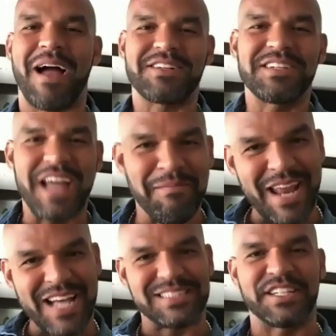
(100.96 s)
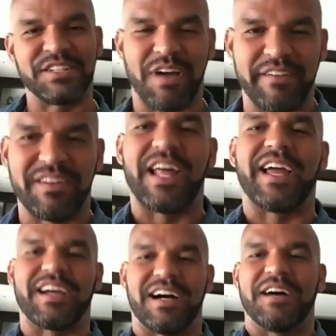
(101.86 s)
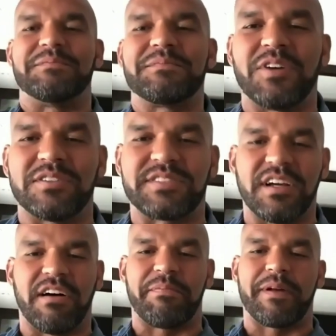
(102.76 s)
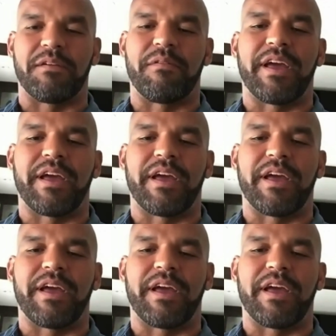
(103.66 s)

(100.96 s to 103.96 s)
Actually, I'm an excellent driver, like um, Dustin Hoffman and